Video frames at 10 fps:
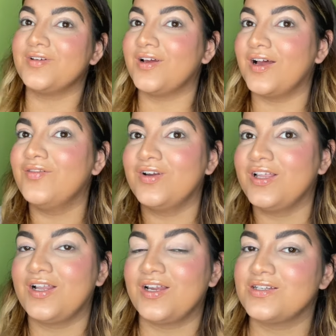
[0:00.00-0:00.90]
I really
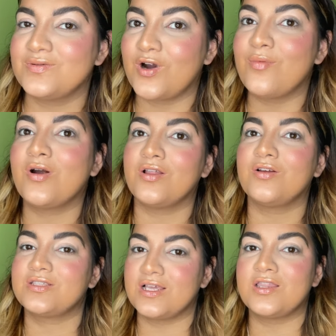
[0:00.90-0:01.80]
like these brow
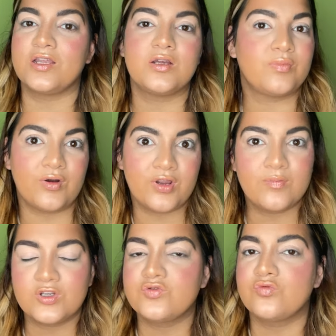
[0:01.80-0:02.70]
products. I think Barry M
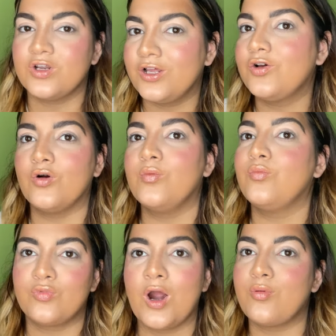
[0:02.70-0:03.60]
does really good
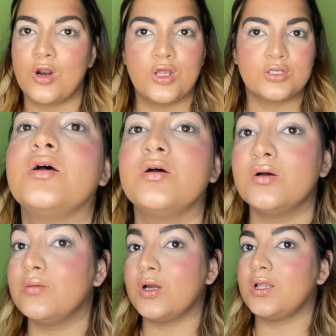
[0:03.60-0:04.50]
brow products.
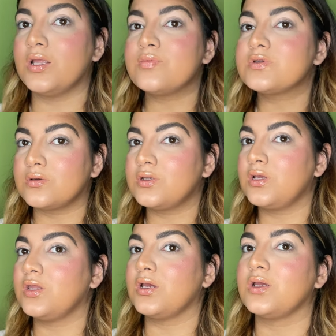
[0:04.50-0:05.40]
My lips, on the
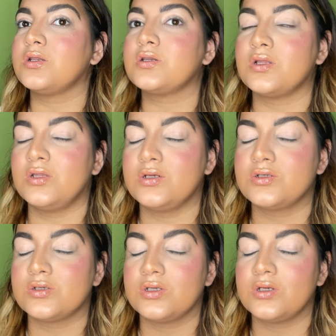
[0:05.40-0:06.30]
other hand, are
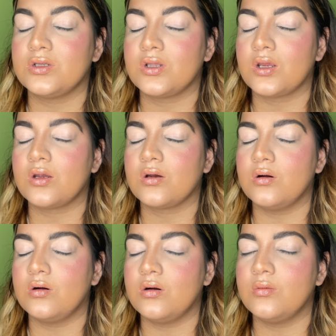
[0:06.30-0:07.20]
literally like,
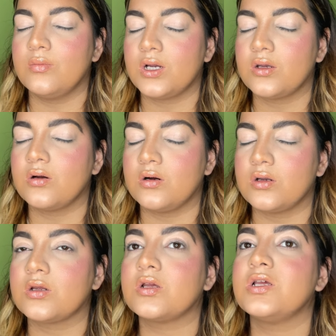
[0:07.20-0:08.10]
oh my god.
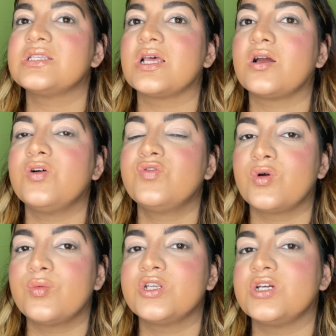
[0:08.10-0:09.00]
It's like I
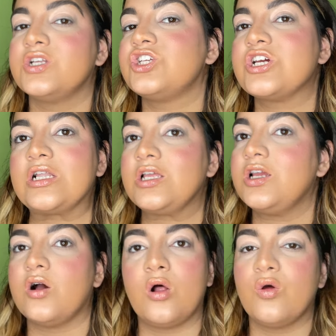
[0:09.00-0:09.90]
rubbed a chili
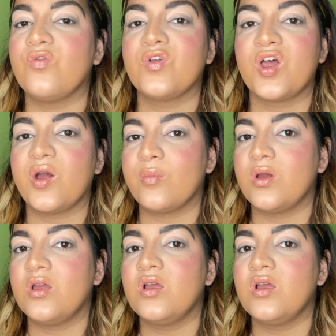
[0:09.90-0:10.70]
all over them.